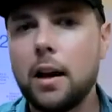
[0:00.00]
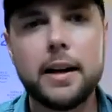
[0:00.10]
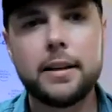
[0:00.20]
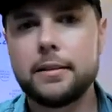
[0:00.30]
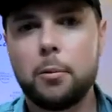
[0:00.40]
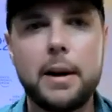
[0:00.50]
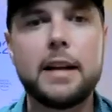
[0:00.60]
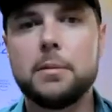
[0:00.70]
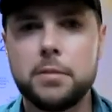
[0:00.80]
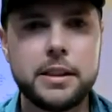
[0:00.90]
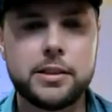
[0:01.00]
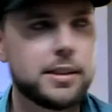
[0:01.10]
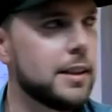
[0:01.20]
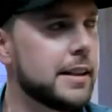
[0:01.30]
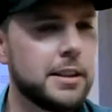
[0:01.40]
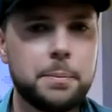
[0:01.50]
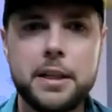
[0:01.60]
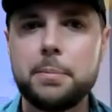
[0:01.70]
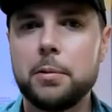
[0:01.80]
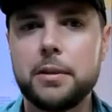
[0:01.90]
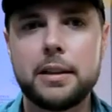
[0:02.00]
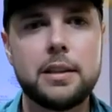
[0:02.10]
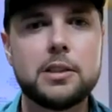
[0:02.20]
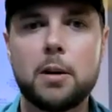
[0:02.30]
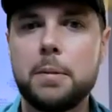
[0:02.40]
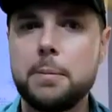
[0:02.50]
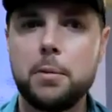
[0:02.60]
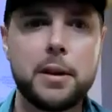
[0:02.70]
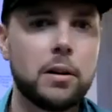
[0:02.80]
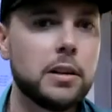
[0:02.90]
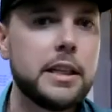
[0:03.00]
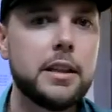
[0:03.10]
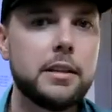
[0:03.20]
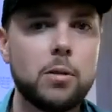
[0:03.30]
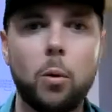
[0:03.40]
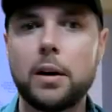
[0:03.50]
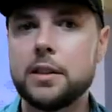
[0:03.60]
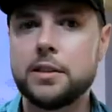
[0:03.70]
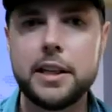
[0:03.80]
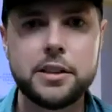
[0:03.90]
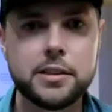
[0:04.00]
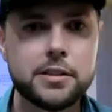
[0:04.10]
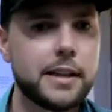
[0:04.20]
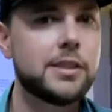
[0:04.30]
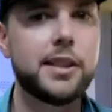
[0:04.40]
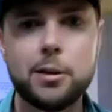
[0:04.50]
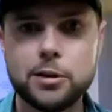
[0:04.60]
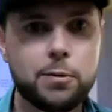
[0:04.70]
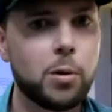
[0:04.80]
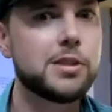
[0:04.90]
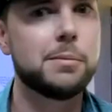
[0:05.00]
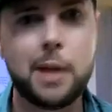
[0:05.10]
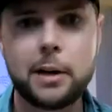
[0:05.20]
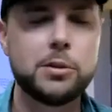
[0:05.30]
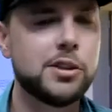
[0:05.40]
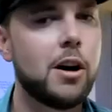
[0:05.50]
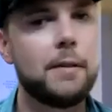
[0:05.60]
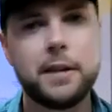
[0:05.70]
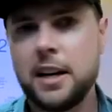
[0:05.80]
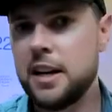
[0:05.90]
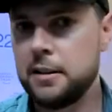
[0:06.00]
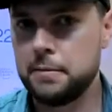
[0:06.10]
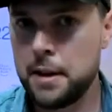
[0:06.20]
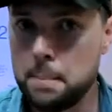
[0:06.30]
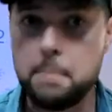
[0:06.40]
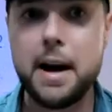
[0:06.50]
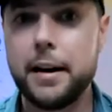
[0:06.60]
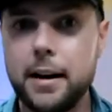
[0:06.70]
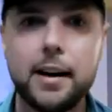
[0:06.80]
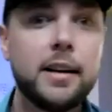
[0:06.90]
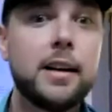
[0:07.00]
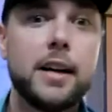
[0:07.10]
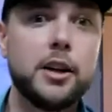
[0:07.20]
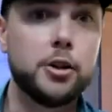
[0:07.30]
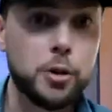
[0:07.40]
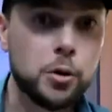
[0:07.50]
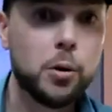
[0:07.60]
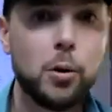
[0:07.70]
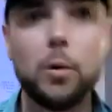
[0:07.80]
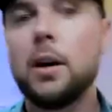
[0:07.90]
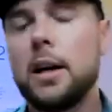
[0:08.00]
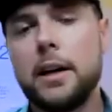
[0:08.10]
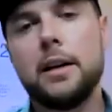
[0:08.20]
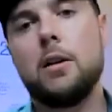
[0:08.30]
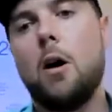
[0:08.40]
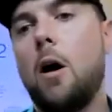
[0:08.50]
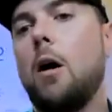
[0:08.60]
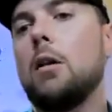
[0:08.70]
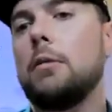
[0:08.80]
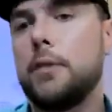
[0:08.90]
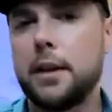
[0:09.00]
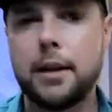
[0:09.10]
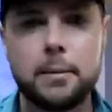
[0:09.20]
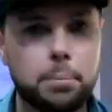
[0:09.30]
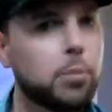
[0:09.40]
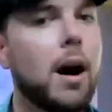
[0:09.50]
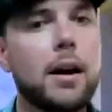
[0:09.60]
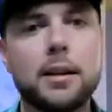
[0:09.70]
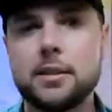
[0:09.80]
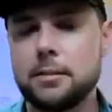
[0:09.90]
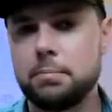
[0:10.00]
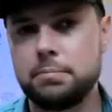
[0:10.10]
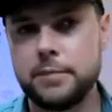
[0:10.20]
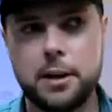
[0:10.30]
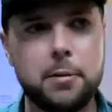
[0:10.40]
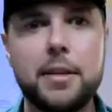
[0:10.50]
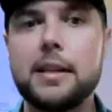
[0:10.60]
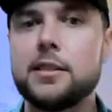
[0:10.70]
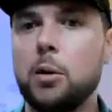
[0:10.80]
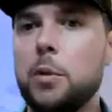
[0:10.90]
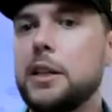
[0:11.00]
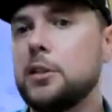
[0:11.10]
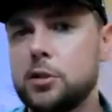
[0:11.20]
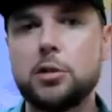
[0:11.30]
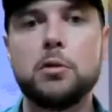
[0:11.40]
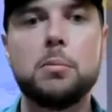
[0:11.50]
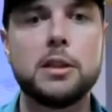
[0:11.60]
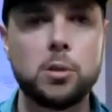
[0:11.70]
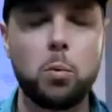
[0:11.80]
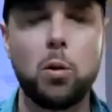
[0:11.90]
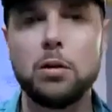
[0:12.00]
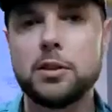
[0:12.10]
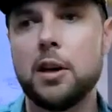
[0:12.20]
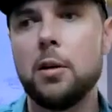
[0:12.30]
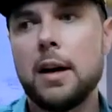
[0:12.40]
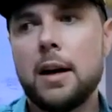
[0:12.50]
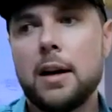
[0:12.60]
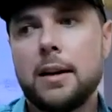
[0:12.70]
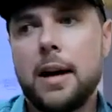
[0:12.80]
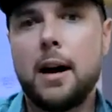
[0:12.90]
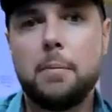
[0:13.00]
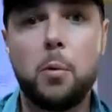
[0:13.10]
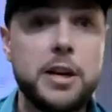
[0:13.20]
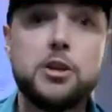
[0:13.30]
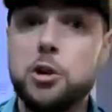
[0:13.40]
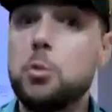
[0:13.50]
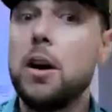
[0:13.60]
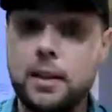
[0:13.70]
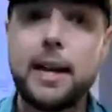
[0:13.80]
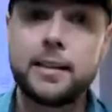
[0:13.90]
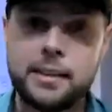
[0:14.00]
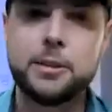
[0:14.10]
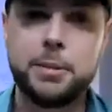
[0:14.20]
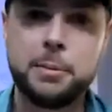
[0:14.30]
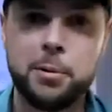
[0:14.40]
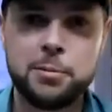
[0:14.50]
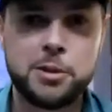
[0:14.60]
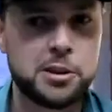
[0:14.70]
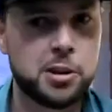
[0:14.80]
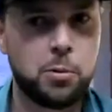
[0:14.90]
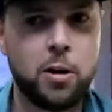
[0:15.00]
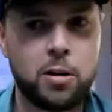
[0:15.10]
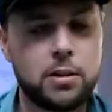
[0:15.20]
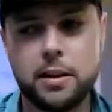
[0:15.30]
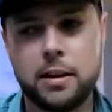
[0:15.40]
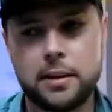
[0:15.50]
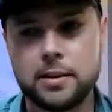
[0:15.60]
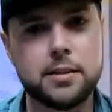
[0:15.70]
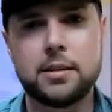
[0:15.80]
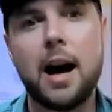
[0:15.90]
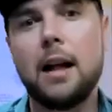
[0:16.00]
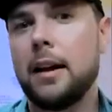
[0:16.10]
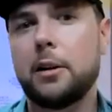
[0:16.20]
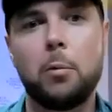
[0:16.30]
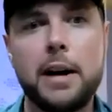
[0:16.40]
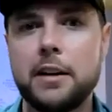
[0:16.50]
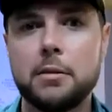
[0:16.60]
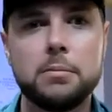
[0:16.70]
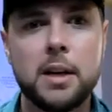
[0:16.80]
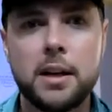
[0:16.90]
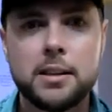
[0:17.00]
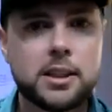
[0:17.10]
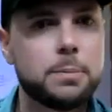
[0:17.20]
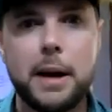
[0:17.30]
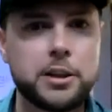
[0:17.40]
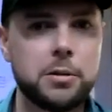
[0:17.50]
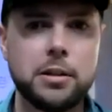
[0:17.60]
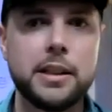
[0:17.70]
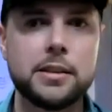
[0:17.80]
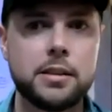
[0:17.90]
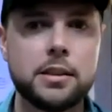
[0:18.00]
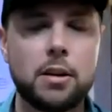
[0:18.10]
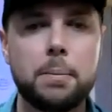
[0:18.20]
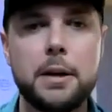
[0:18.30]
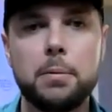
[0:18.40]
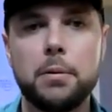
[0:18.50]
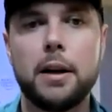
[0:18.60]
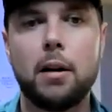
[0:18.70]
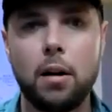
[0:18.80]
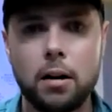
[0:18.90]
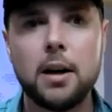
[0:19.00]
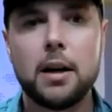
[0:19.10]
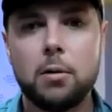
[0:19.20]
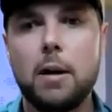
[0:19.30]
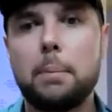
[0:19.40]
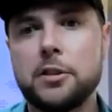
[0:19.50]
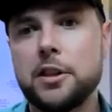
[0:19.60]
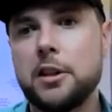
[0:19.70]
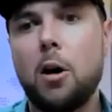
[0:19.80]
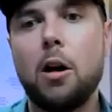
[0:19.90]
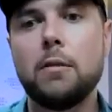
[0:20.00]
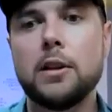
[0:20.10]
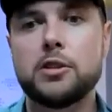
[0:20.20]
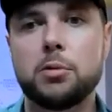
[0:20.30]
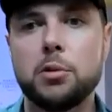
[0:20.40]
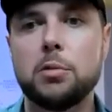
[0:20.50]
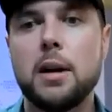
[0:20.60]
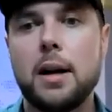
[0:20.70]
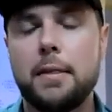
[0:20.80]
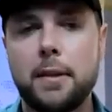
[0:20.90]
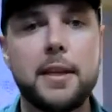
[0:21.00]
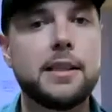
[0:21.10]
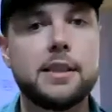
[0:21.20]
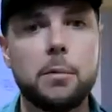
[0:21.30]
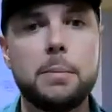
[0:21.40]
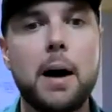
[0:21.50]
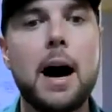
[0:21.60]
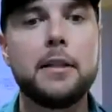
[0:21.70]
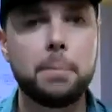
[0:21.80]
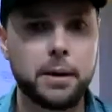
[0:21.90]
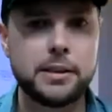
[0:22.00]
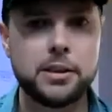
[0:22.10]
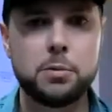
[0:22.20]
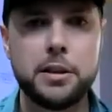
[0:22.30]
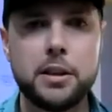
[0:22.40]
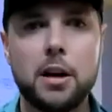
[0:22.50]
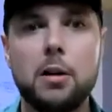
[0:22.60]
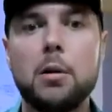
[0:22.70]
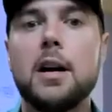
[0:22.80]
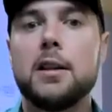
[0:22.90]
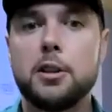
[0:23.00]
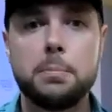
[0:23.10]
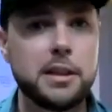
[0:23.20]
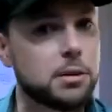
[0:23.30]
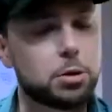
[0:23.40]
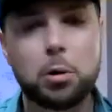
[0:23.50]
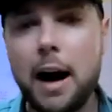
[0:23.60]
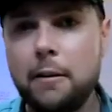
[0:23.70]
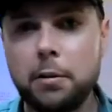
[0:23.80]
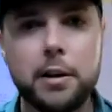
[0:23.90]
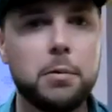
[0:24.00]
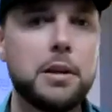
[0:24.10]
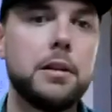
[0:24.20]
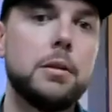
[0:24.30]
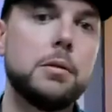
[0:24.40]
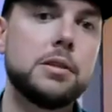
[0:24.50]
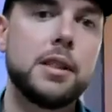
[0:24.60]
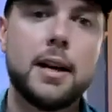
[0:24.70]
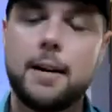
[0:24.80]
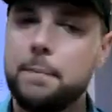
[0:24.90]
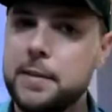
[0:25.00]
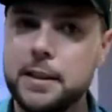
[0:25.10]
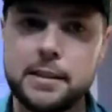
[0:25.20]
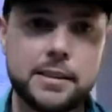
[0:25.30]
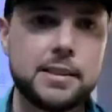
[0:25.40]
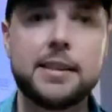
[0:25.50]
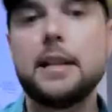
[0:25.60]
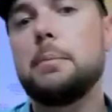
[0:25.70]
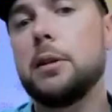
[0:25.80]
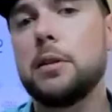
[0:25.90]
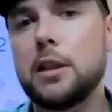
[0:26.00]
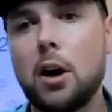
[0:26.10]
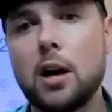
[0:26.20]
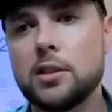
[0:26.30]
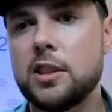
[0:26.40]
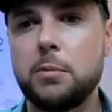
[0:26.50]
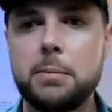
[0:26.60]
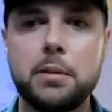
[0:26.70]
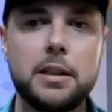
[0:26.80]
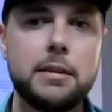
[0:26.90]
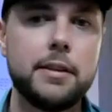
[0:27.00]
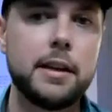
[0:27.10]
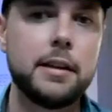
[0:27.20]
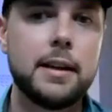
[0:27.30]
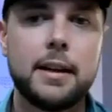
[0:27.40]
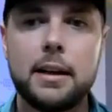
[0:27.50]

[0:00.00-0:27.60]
like randomly selected people. These are people that are leading organizations like Salesforce and Microsoft and Meta and Google and all of the products and you know things that we consume as a world. So um, we do elect these people, just so we're all clear. Like this is not like a random special list. These are people that are representing all of us through the things that we buy, the places we go, the means of travel that we use, the sustainability causes that we believe in,